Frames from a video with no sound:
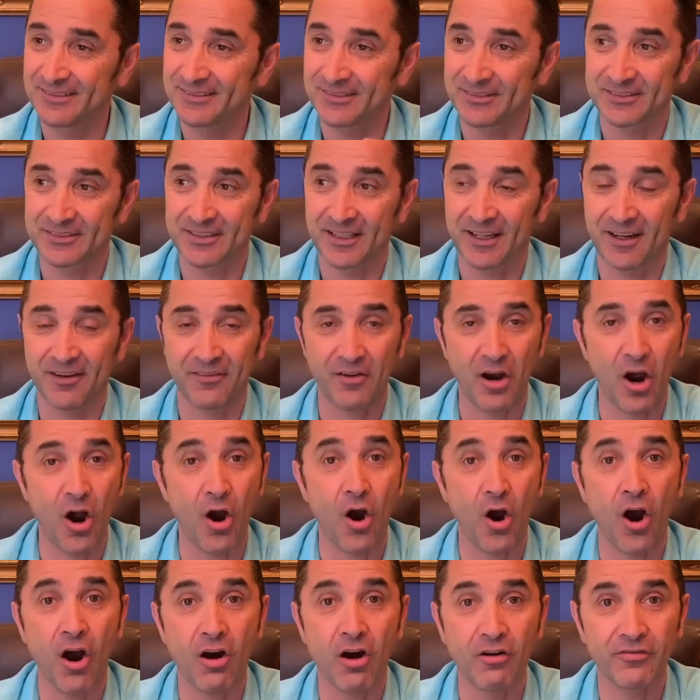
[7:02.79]
was
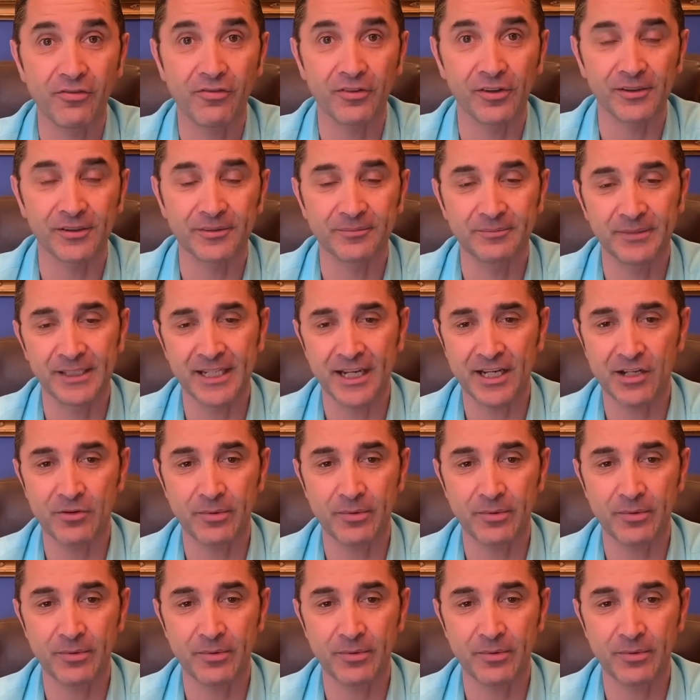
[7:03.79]
awful. But